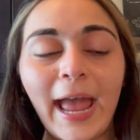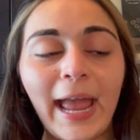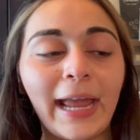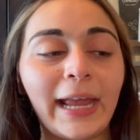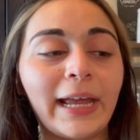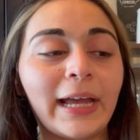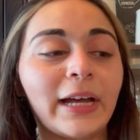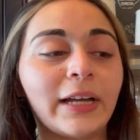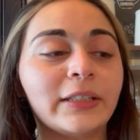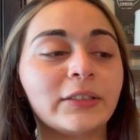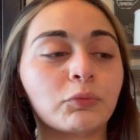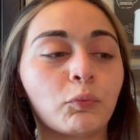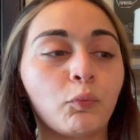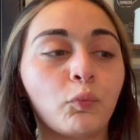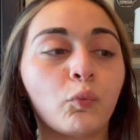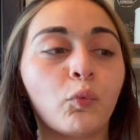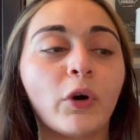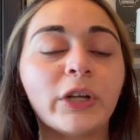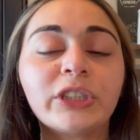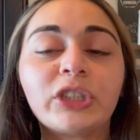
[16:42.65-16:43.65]

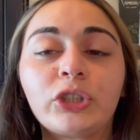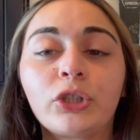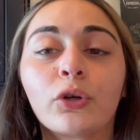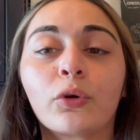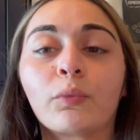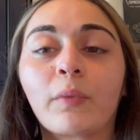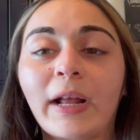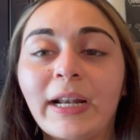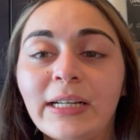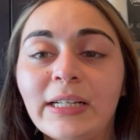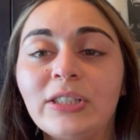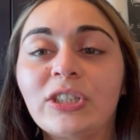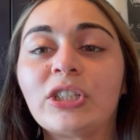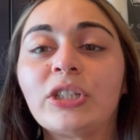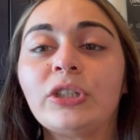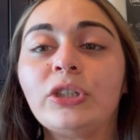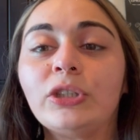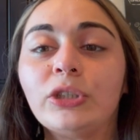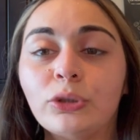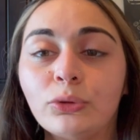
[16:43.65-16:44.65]
and once you're ready
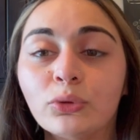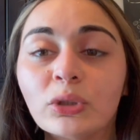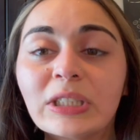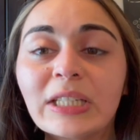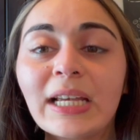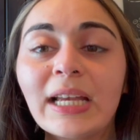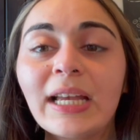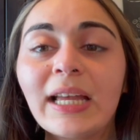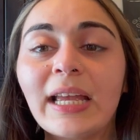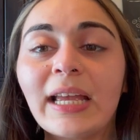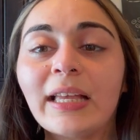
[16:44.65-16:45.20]
to use it,